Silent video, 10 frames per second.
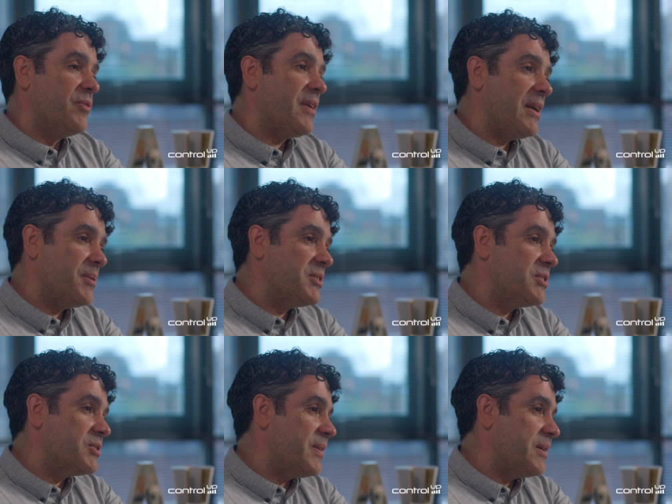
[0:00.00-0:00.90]

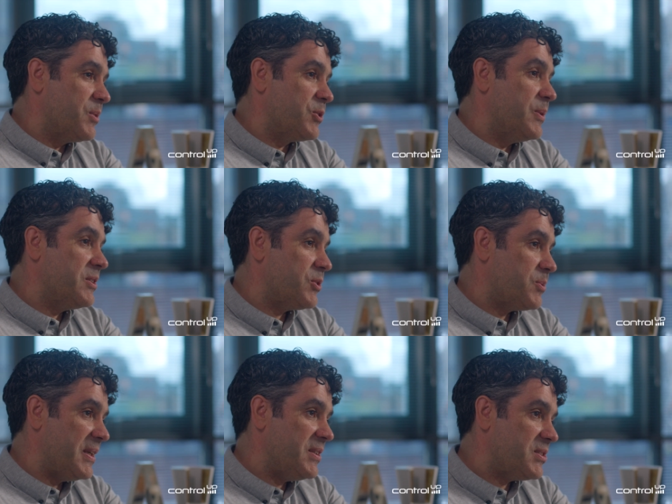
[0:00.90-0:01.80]
environment is very much
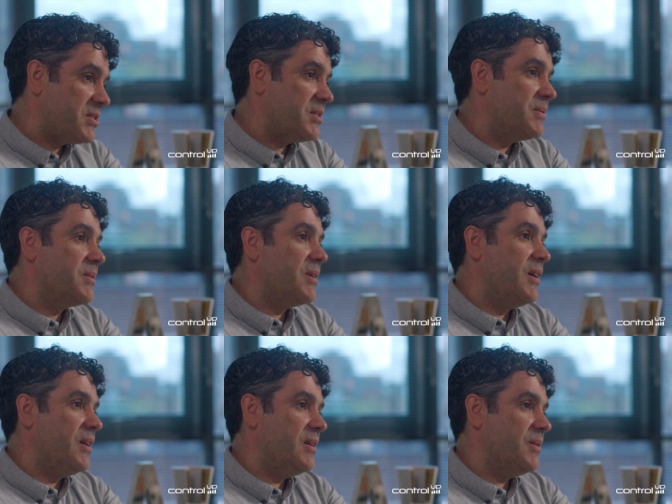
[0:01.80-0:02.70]
Windows based,
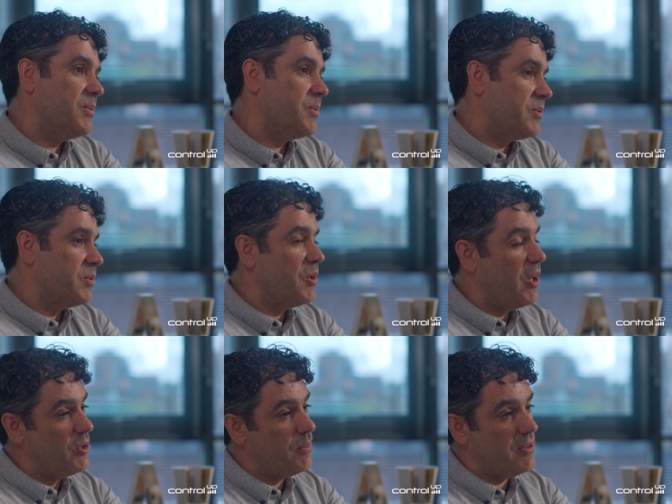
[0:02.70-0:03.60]
with
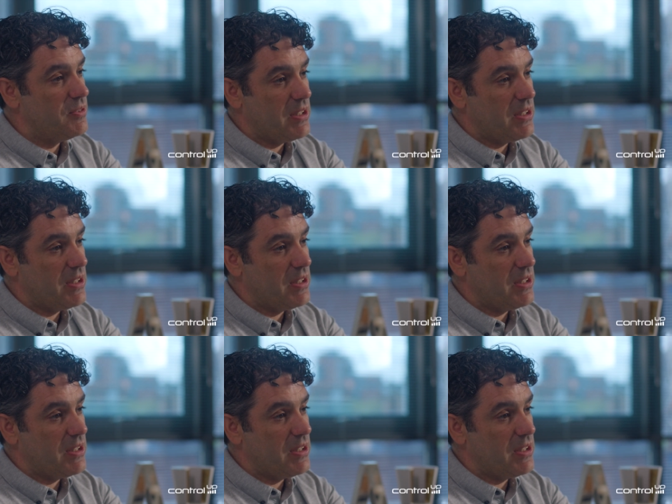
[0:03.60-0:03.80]
a number of